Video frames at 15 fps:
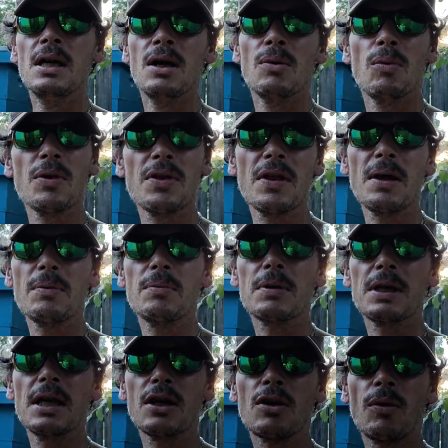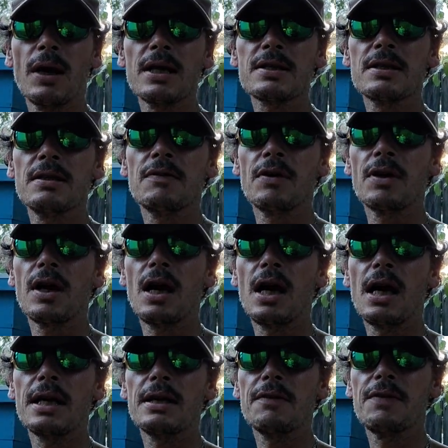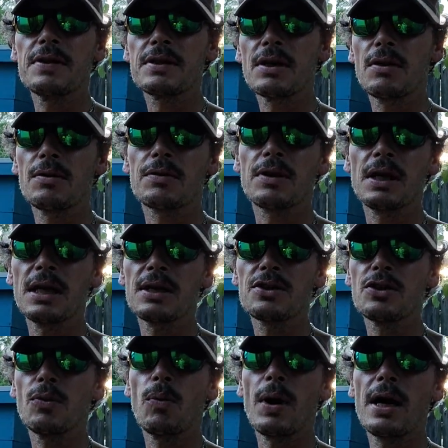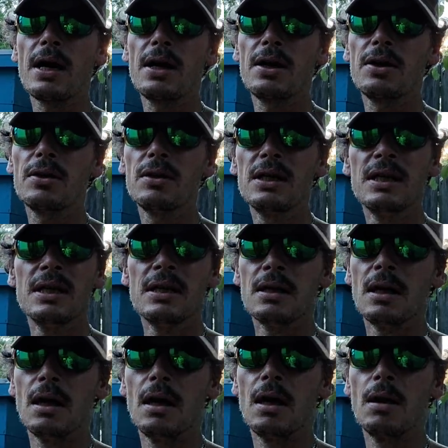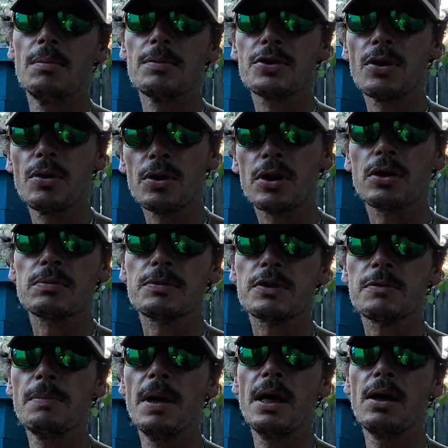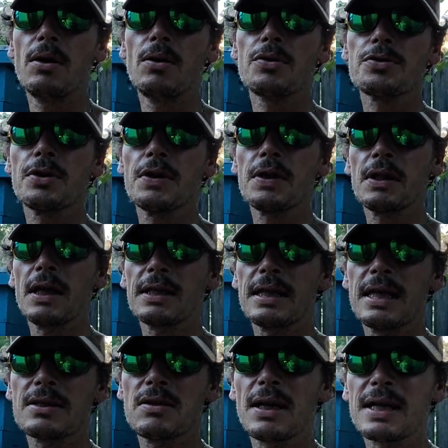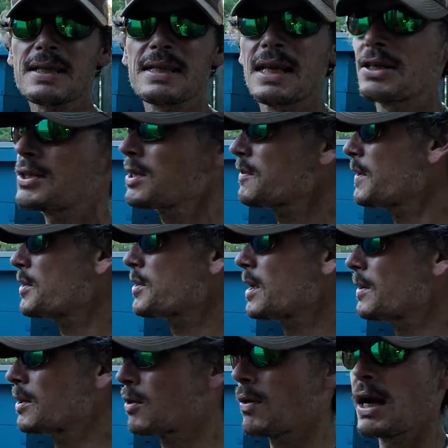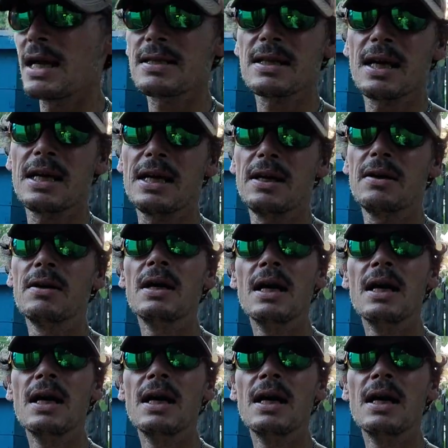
whether they get aggressive or not, if it's certain things you wear, certain smells or anything like that. So like I said, I just finished cutting the grass out here.